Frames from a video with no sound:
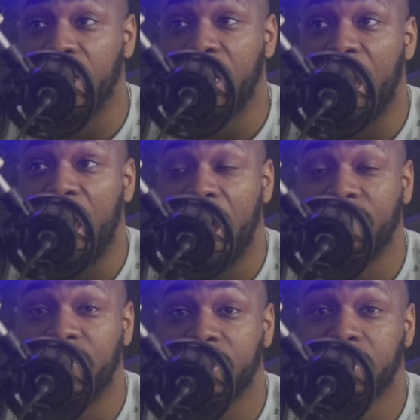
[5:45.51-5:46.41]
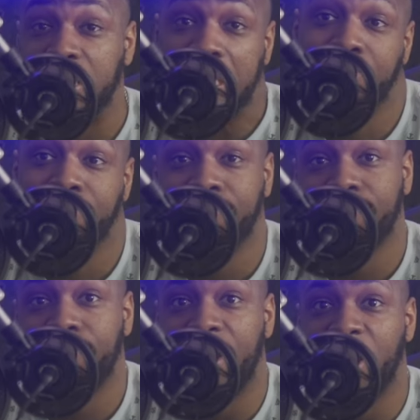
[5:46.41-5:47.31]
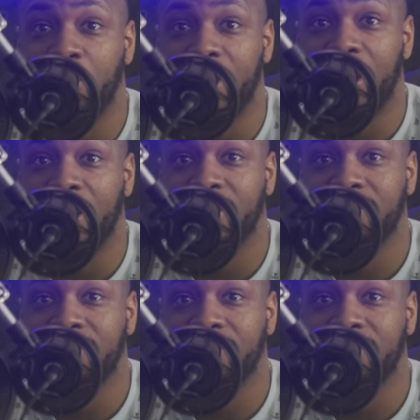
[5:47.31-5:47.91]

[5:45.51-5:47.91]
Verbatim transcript: and I have this team at number nine.